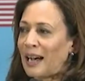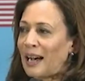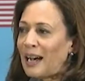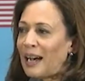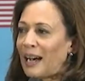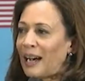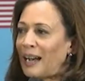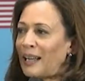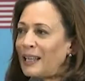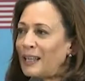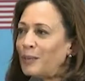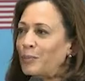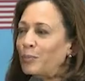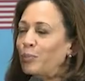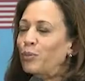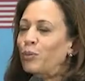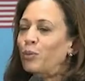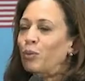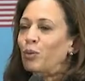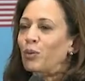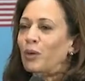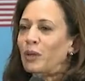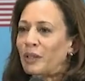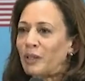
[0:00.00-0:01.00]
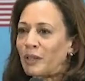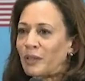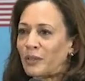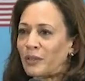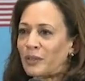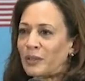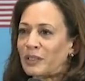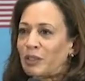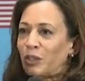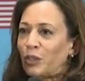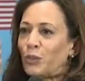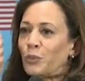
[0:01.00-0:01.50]
I implore you,
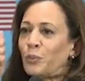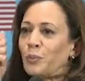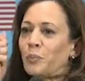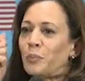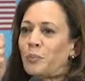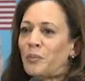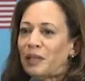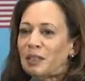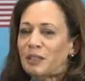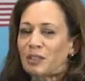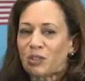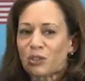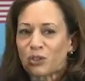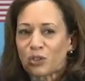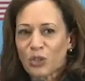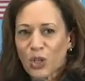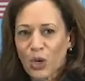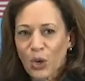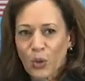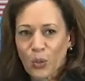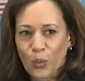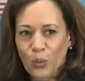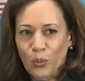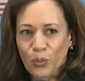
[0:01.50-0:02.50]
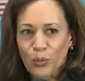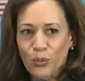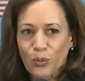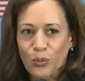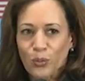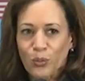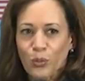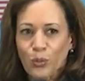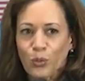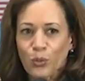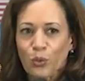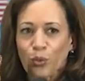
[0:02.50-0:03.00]
you must know
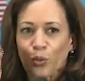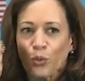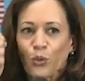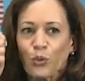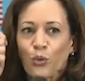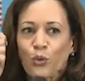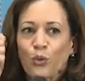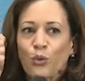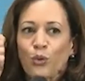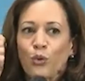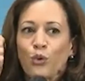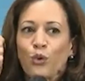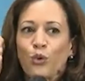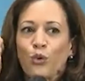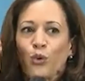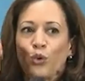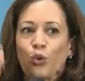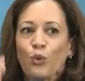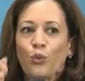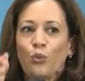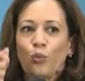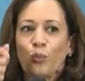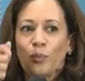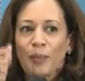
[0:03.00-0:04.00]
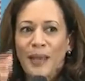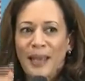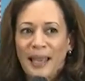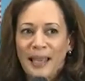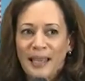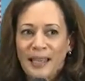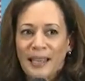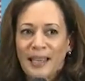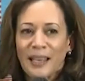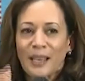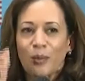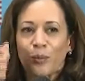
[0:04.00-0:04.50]
you
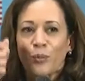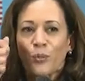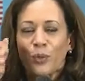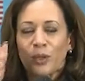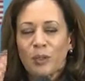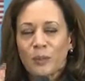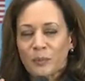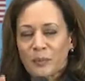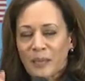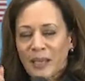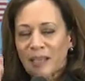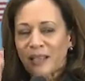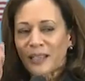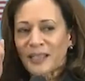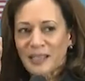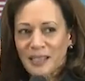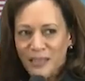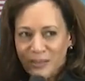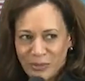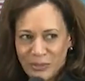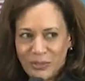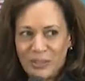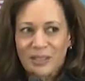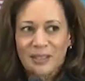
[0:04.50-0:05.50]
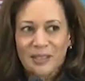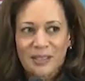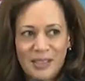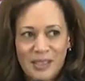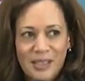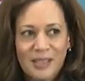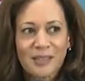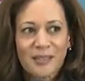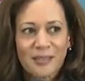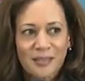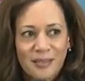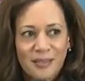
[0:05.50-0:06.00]
make and will make a difference.